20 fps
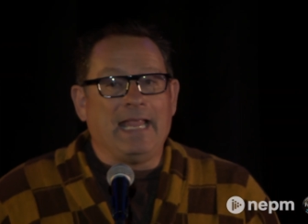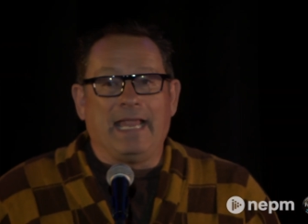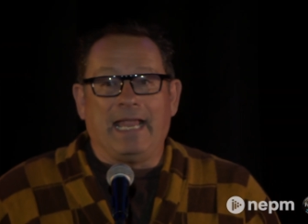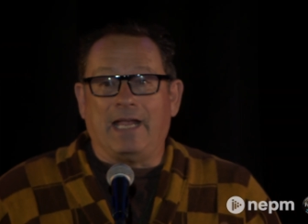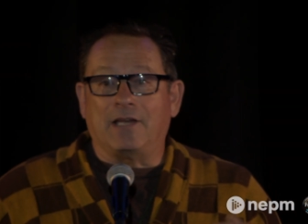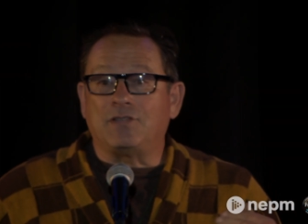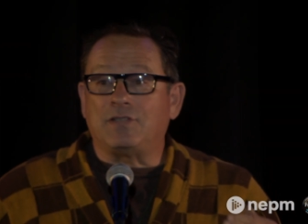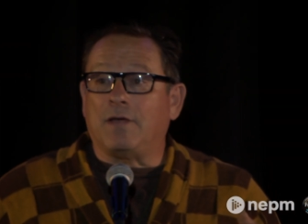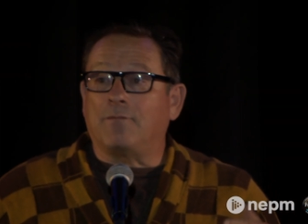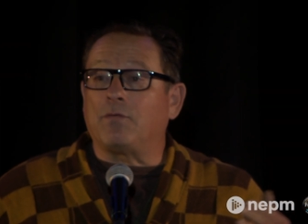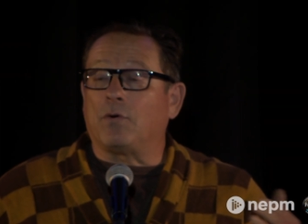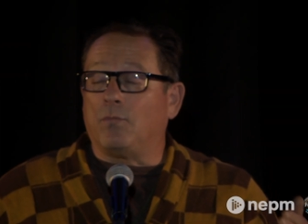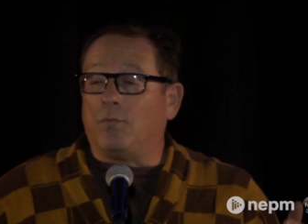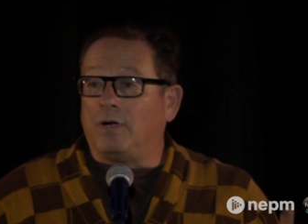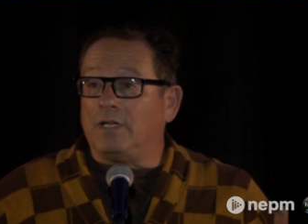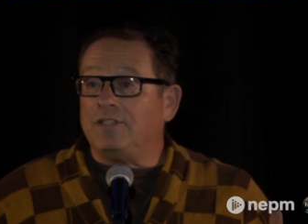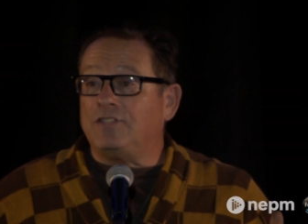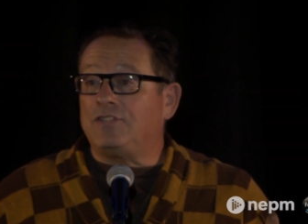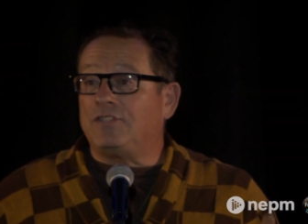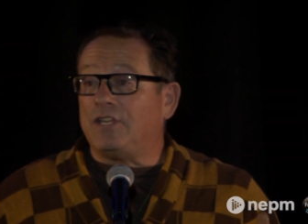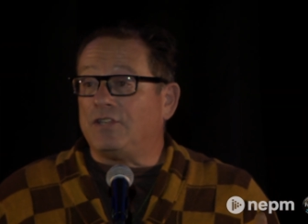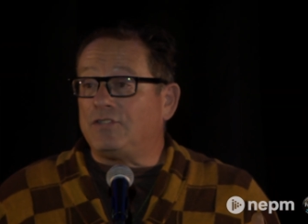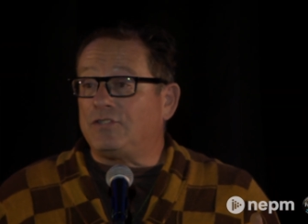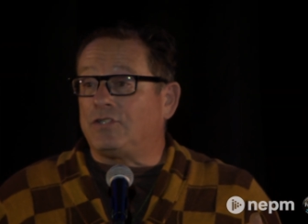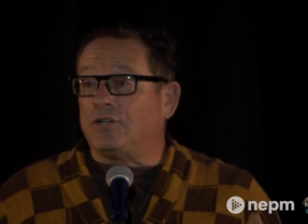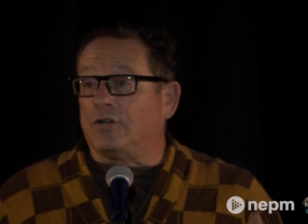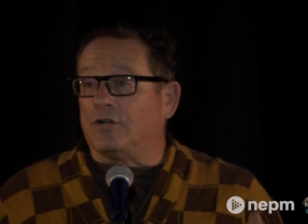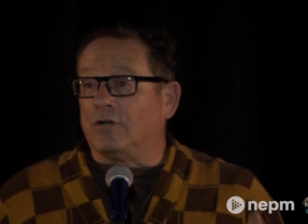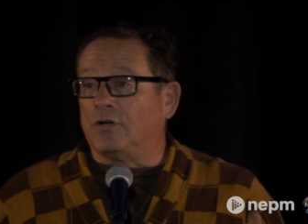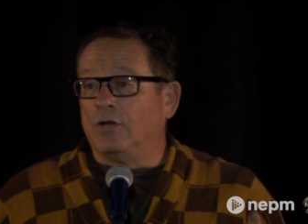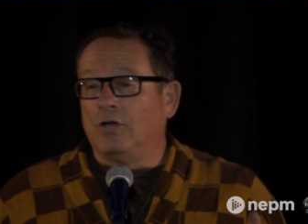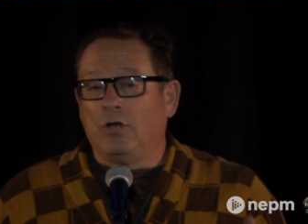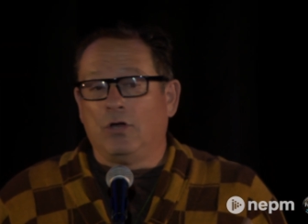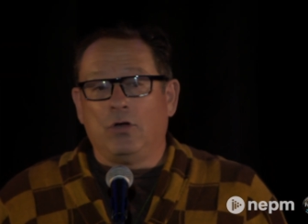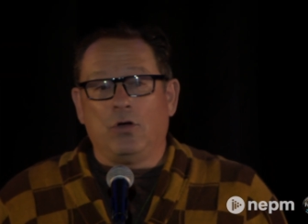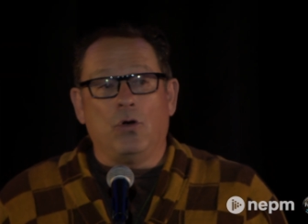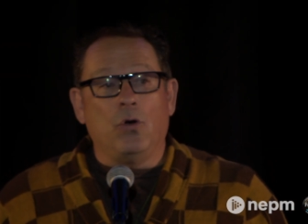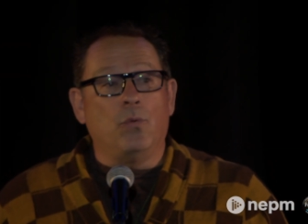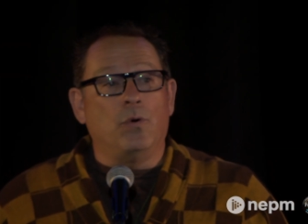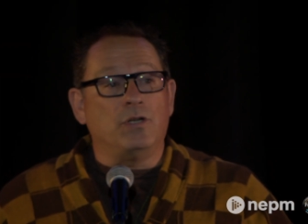Except for one sister
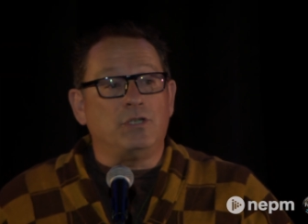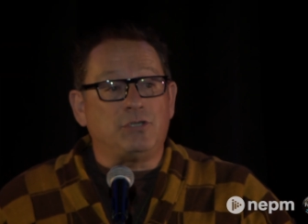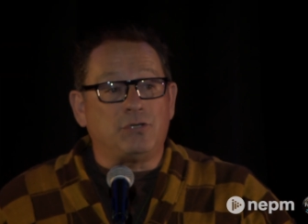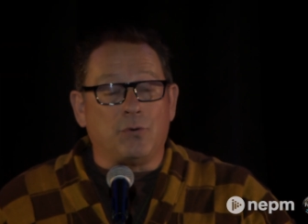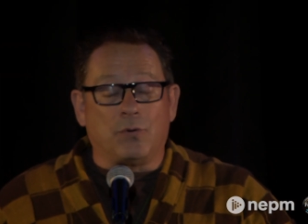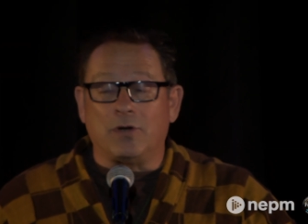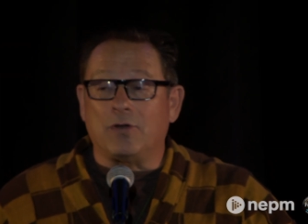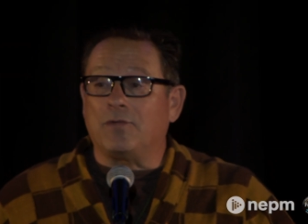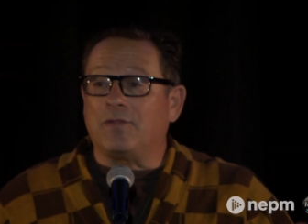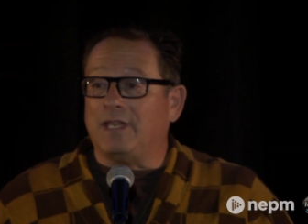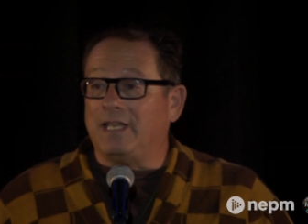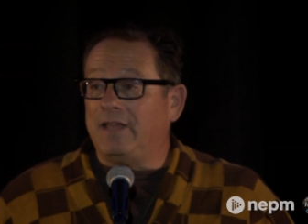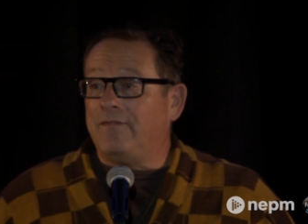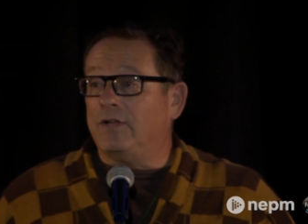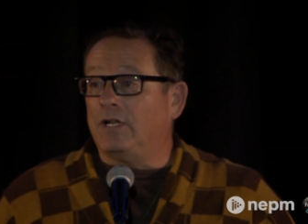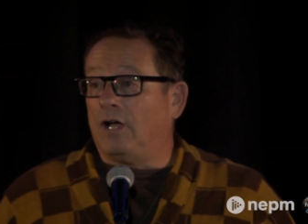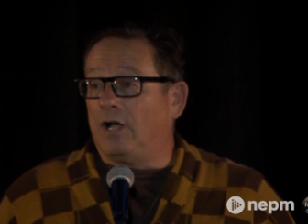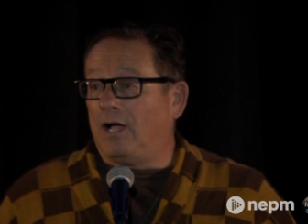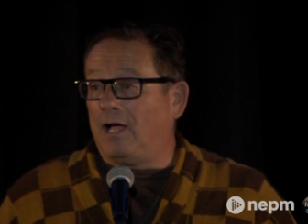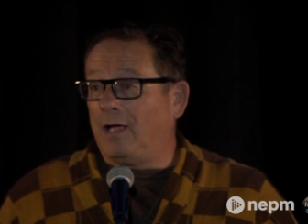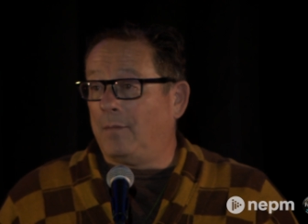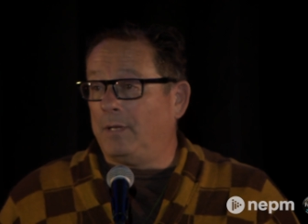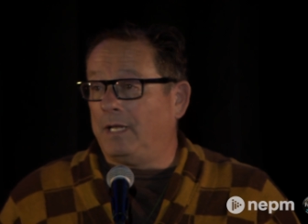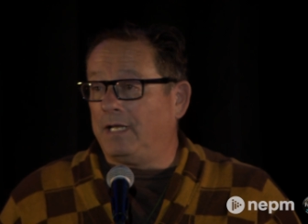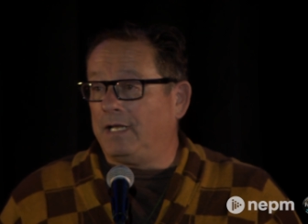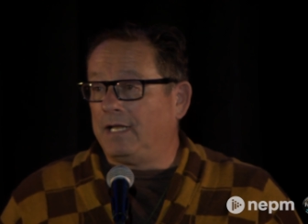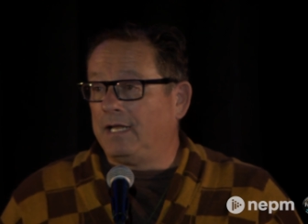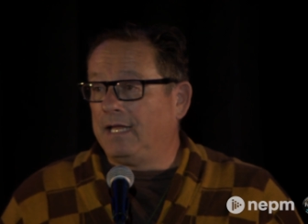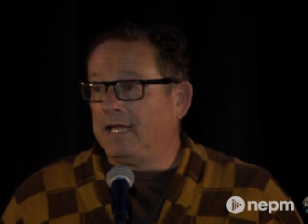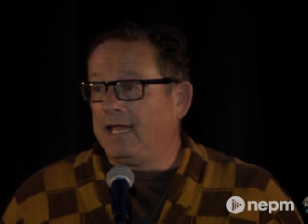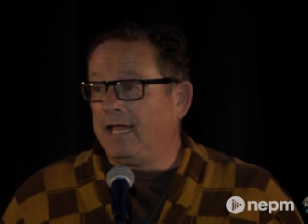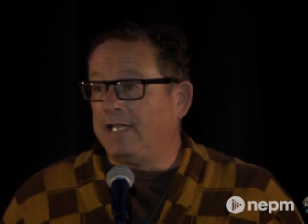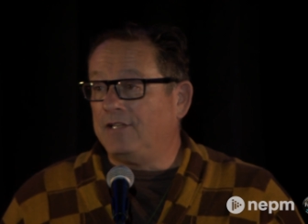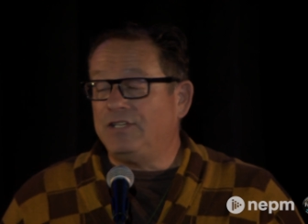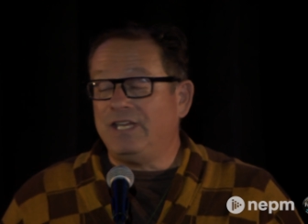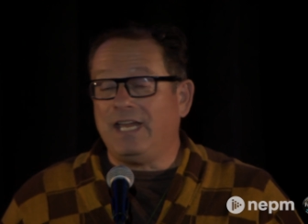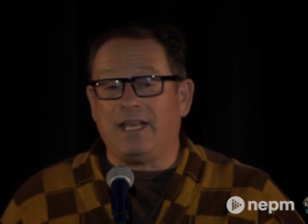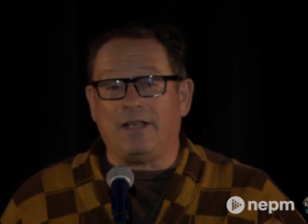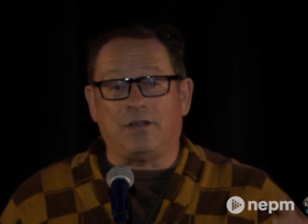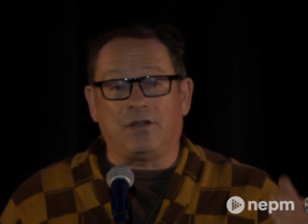who was shorter than even a hobbit, and
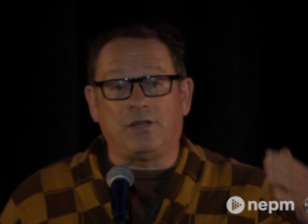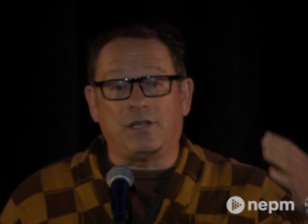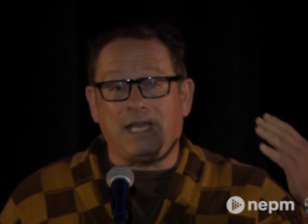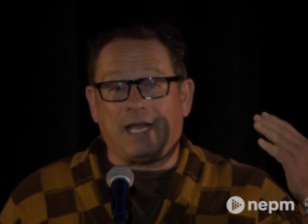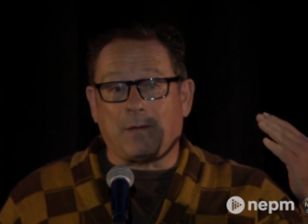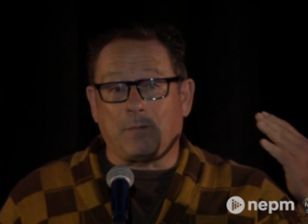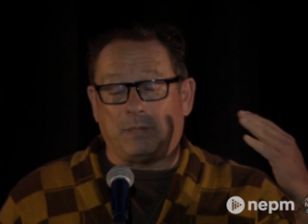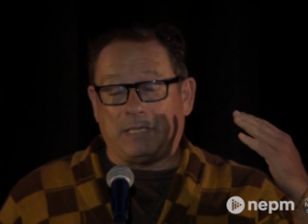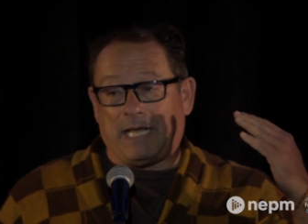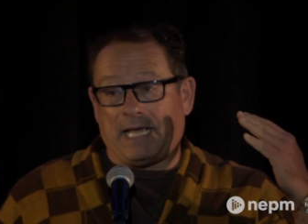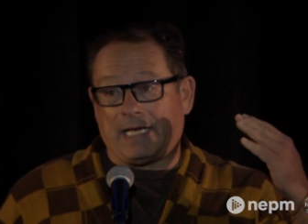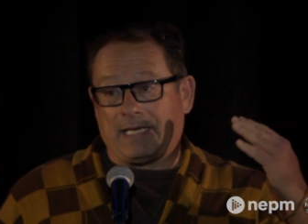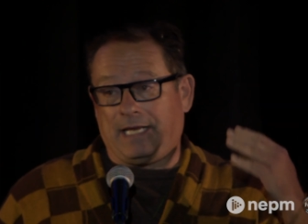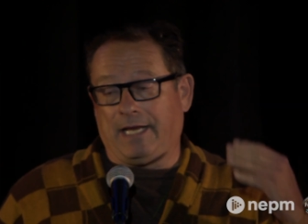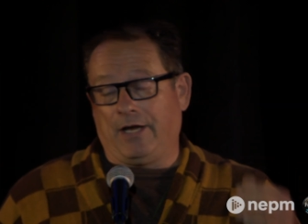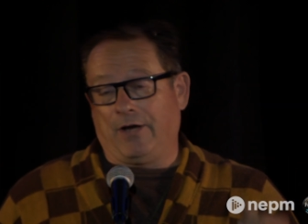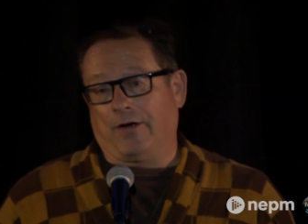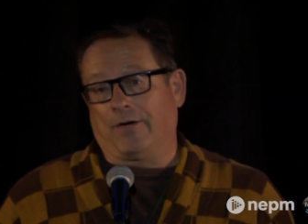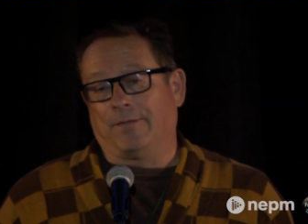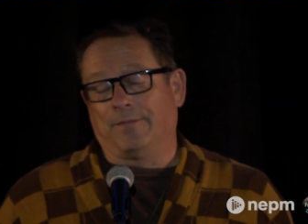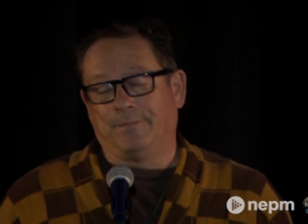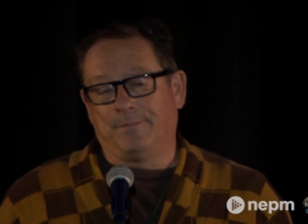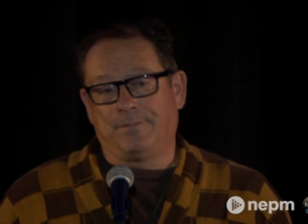she had thick black hair.